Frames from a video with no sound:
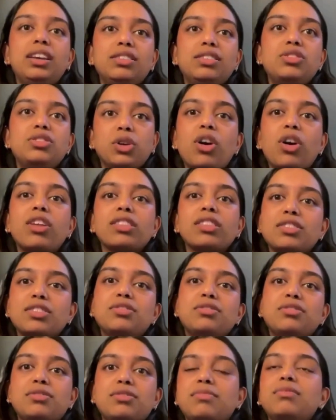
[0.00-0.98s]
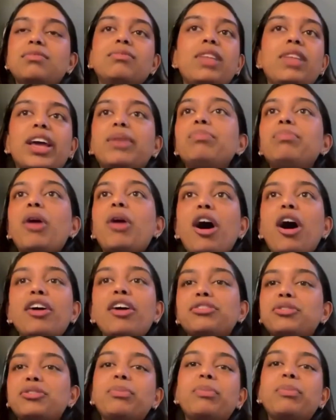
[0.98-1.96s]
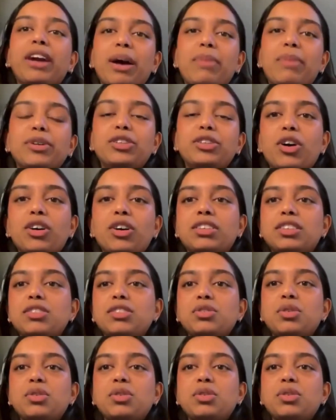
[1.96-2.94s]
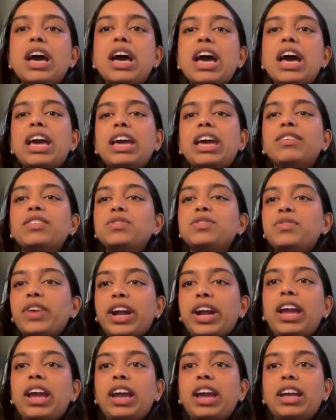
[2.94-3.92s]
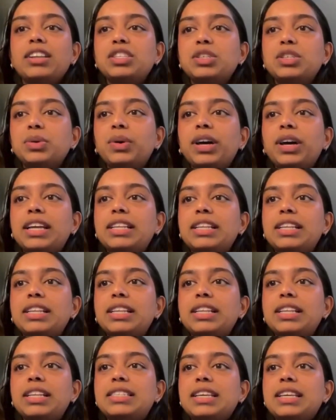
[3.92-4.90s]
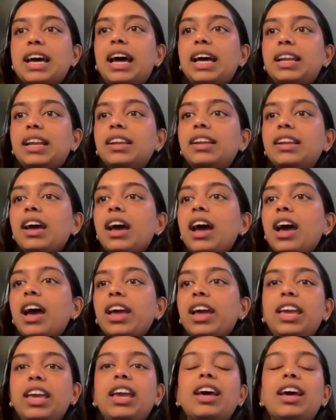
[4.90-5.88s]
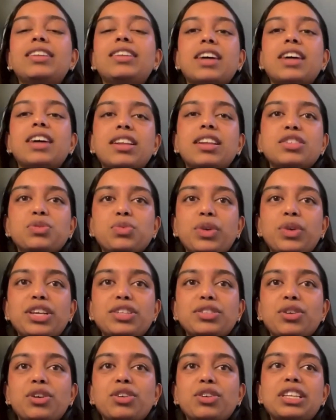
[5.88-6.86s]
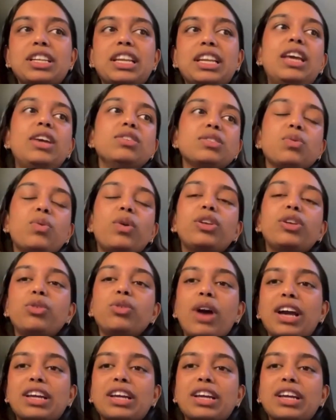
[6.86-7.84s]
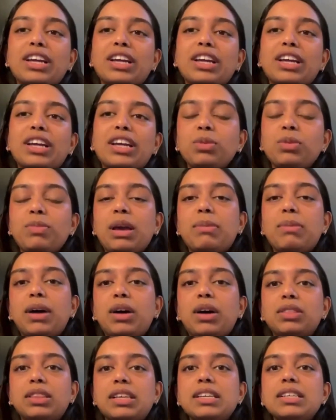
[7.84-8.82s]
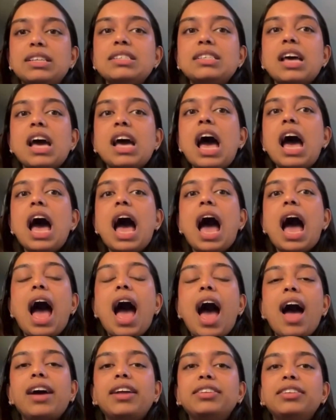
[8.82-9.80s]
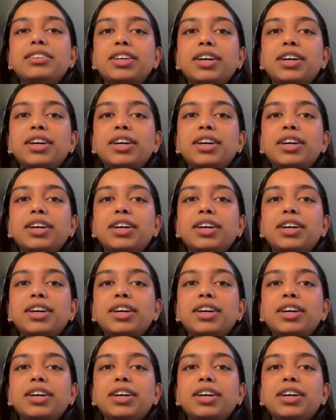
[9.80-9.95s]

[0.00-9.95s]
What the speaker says: took on this like path to become a doctor. So he was very into it, and he had done his research, and he is the one who actually told me about this. And